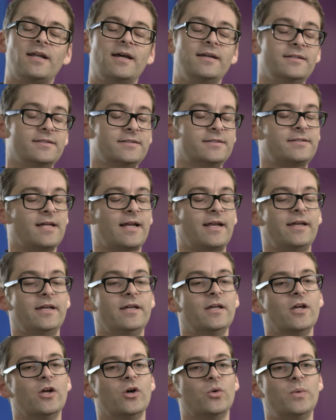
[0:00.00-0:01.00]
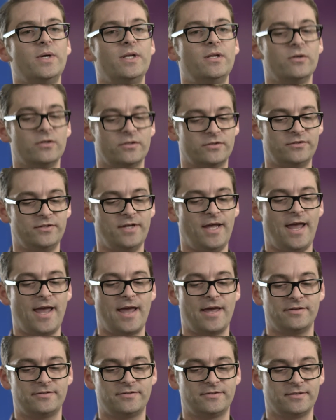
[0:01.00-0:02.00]
latest study, we looked
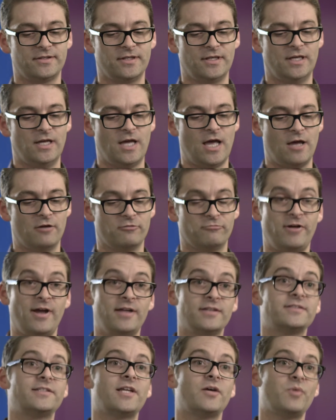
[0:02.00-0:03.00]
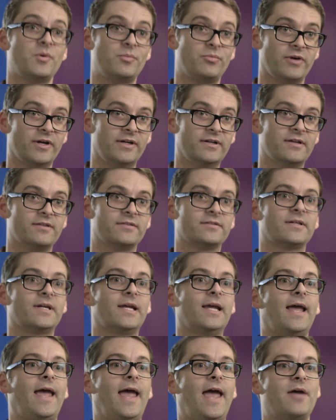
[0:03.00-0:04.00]
at uh, rats that were pregnant,
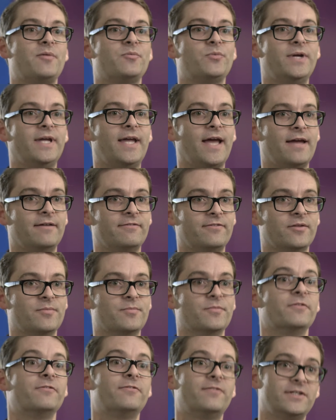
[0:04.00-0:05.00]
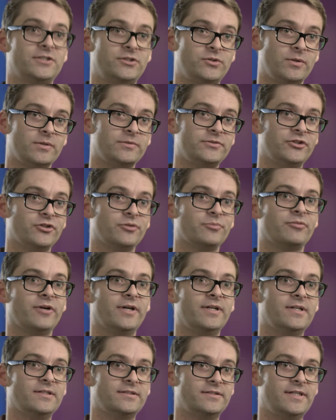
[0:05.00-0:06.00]
and we gave them fish oil during
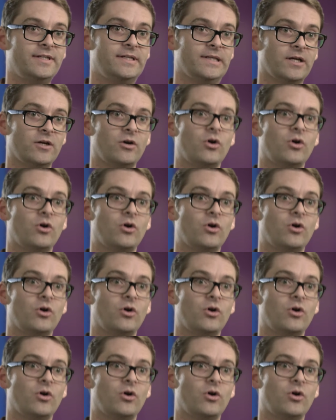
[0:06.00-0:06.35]
pregnancy,